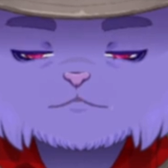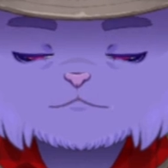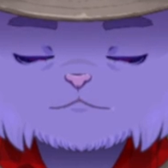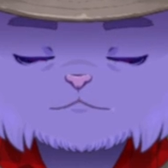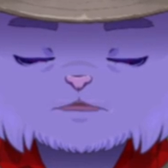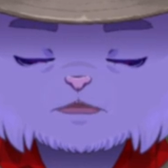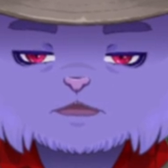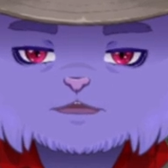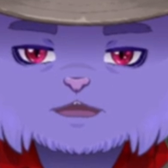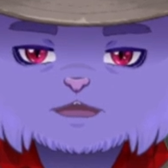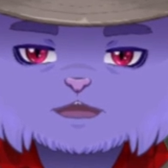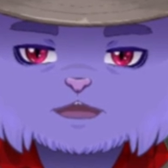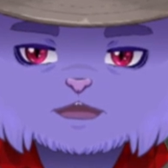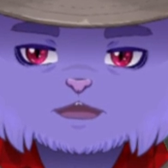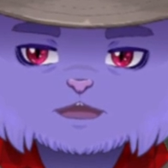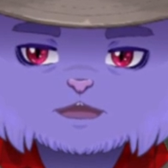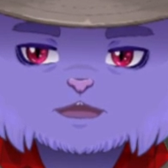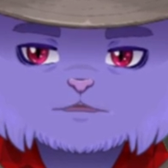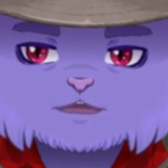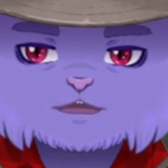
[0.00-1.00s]
You,
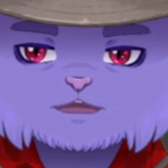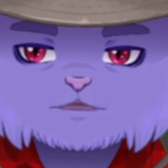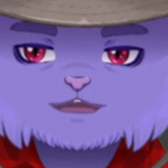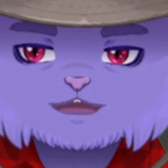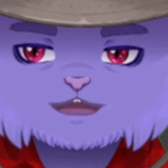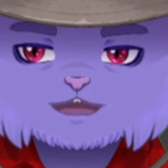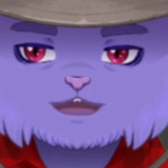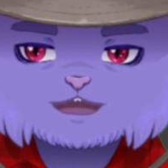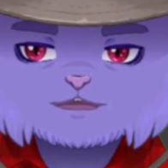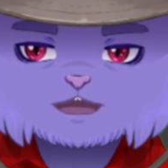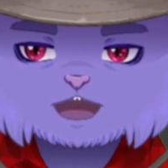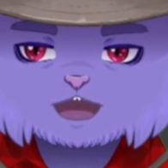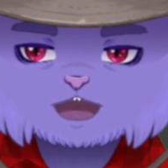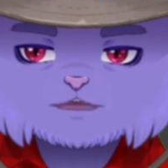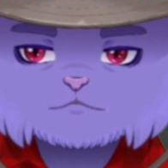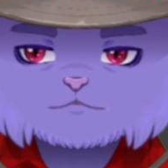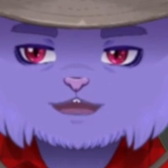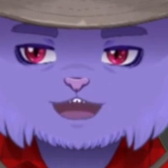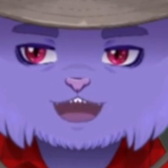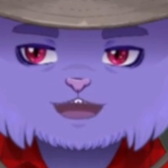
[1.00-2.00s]
the stupid asshole that
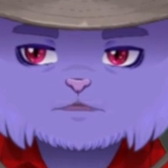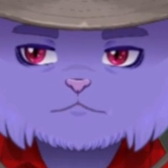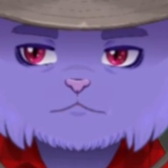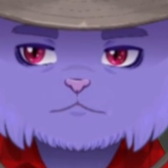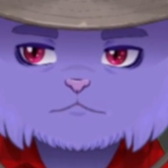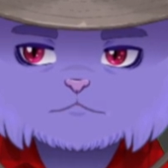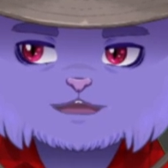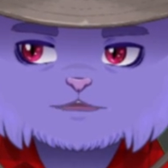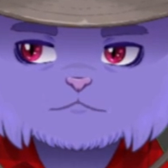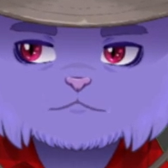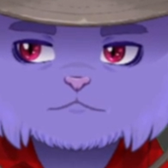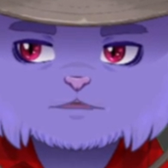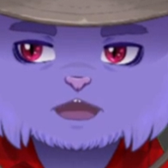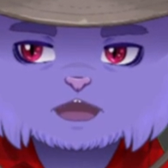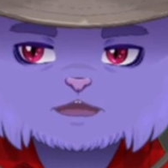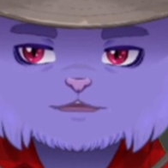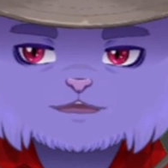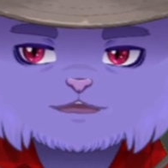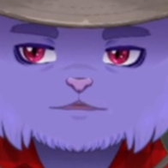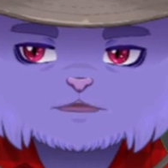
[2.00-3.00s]
has nothing better to do with
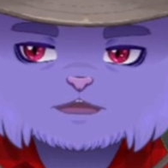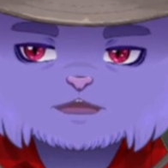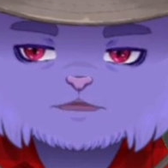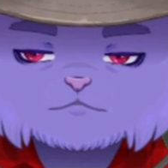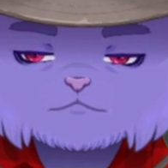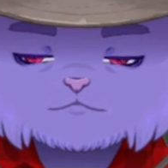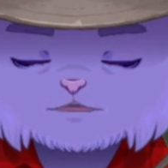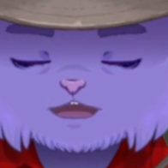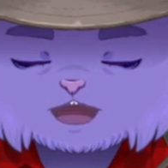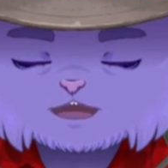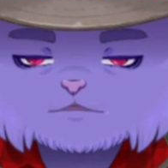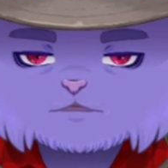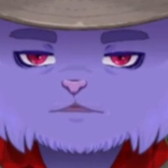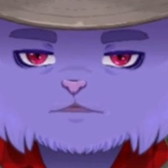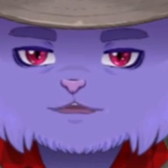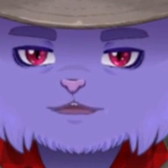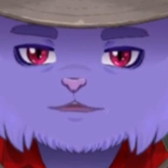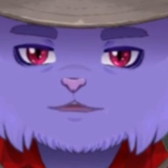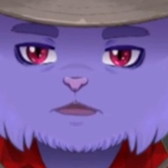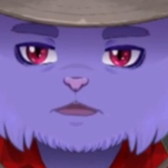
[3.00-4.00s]
your life. Go check
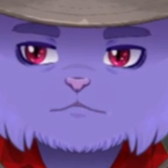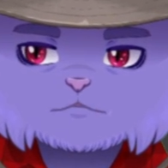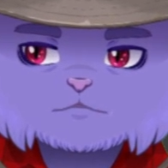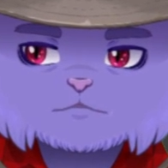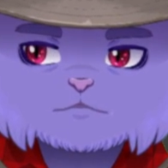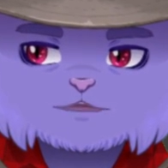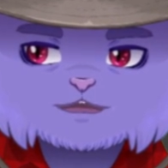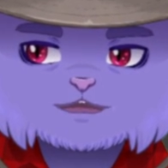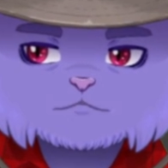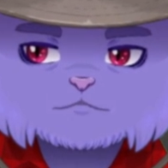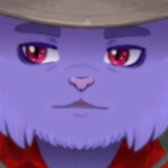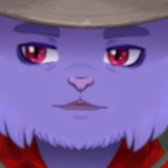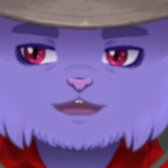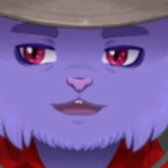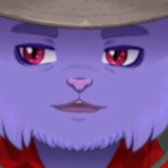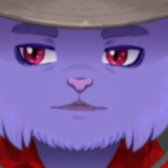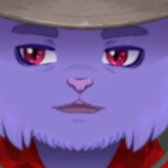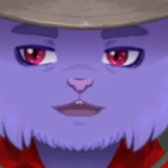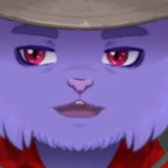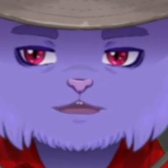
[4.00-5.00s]
your two-factor
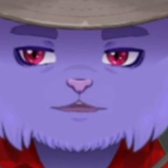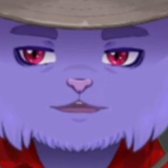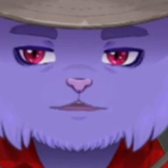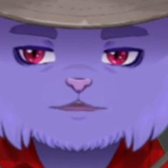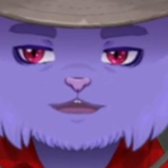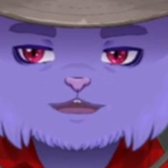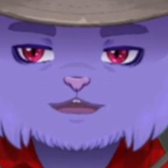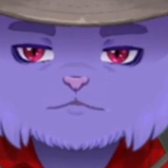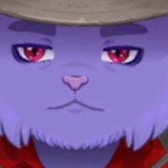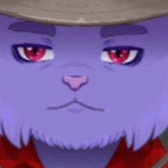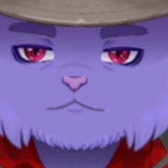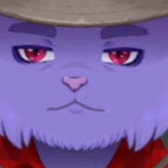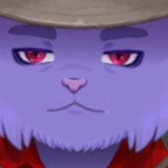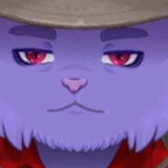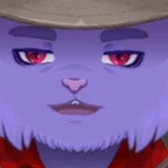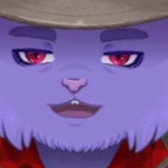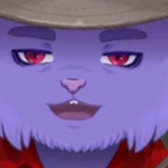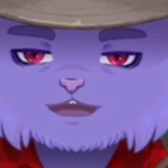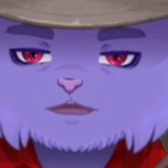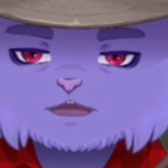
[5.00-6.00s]
authentication too.
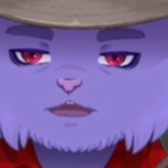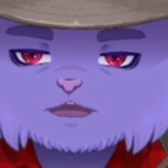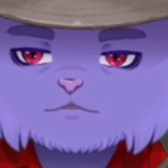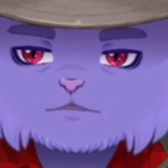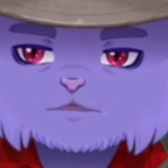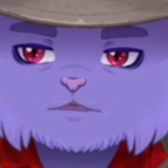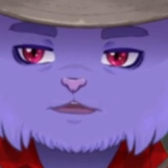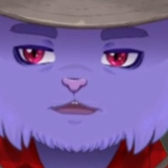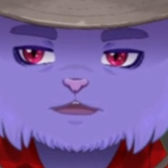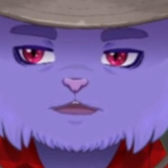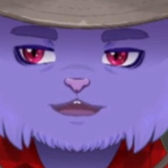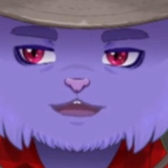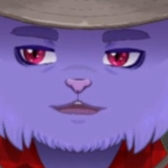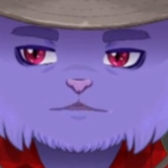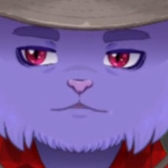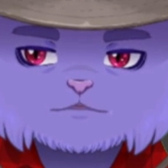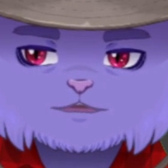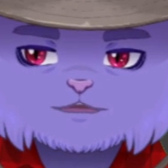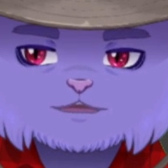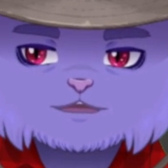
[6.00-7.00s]
Like, just for the hell of it.